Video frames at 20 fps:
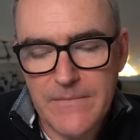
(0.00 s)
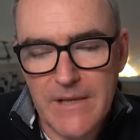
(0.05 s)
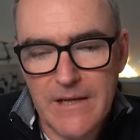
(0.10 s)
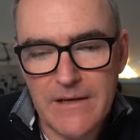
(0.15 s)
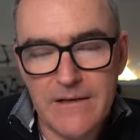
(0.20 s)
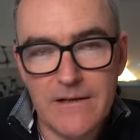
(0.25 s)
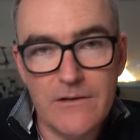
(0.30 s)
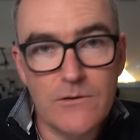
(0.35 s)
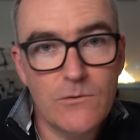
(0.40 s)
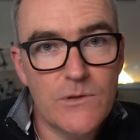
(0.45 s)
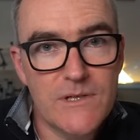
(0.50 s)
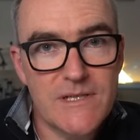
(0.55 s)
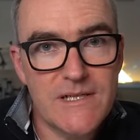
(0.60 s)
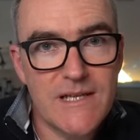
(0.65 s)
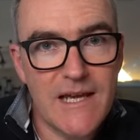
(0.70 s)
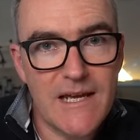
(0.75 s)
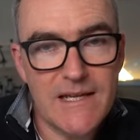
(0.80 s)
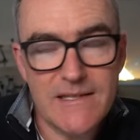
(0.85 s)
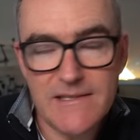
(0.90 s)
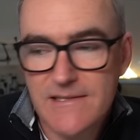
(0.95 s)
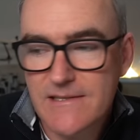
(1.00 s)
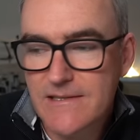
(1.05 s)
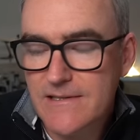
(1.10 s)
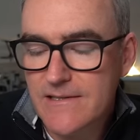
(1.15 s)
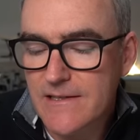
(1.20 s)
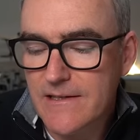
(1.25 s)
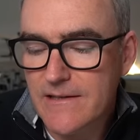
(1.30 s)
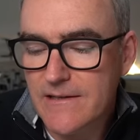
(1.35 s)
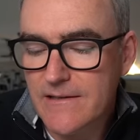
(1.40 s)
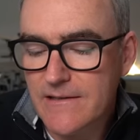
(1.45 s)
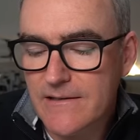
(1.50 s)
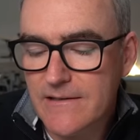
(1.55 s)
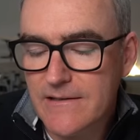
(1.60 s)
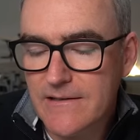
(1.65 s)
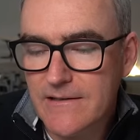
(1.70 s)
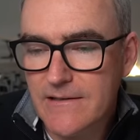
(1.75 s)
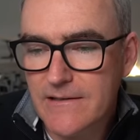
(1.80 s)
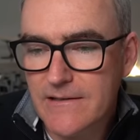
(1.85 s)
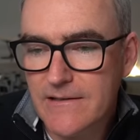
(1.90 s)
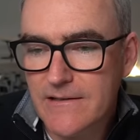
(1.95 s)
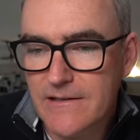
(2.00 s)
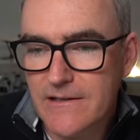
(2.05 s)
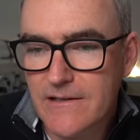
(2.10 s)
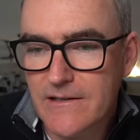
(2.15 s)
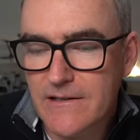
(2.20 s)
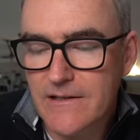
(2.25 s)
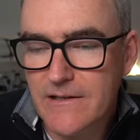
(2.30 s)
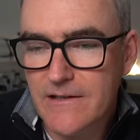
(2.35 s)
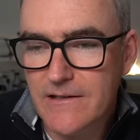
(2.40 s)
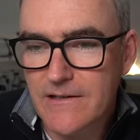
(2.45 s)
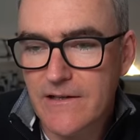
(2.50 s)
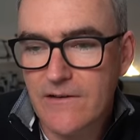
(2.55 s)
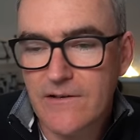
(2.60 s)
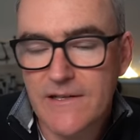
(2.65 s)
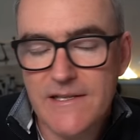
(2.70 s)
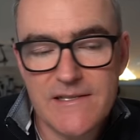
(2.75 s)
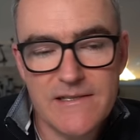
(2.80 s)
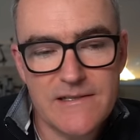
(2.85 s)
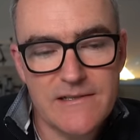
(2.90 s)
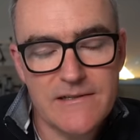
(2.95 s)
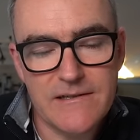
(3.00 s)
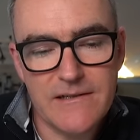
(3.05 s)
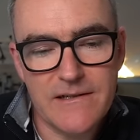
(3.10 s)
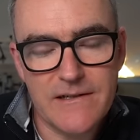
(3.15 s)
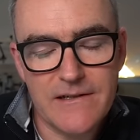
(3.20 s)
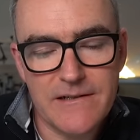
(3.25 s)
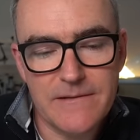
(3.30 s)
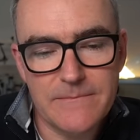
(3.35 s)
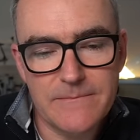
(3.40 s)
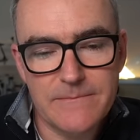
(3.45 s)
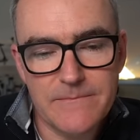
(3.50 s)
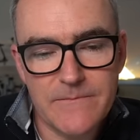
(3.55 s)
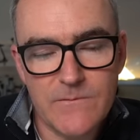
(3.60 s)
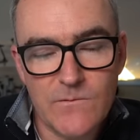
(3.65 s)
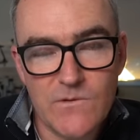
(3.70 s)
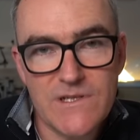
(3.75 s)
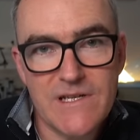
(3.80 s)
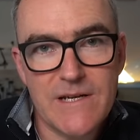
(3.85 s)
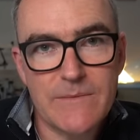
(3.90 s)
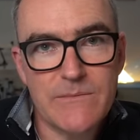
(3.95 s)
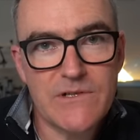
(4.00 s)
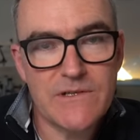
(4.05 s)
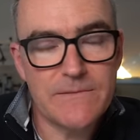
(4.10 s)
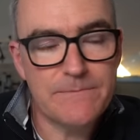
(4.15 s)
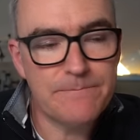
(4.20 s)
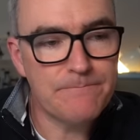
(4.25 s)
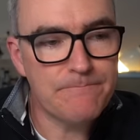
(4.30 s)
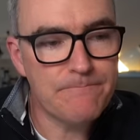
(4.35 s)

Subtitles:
always gets a nice reception.